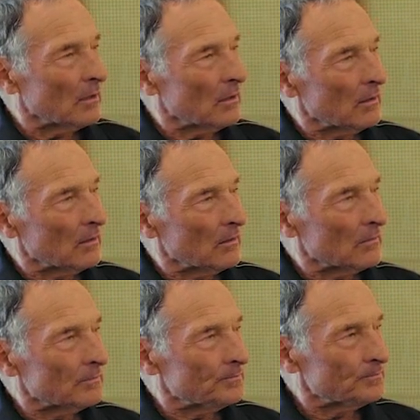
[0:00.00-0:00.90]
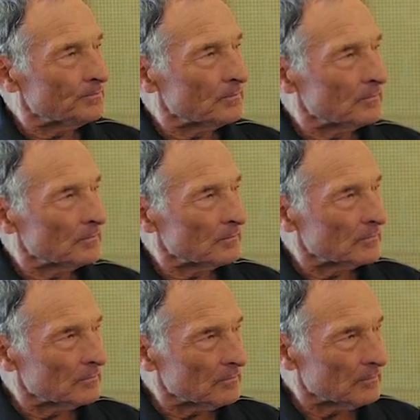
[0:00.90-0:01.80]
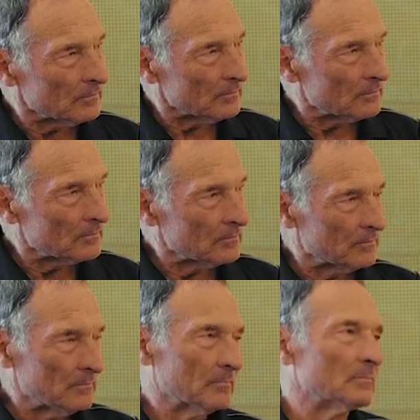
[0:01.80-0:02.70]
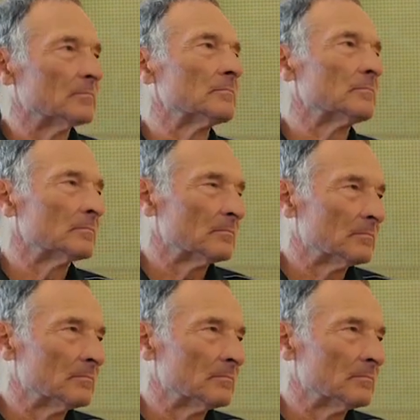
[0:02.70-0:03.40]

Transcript: The person shown says nothing.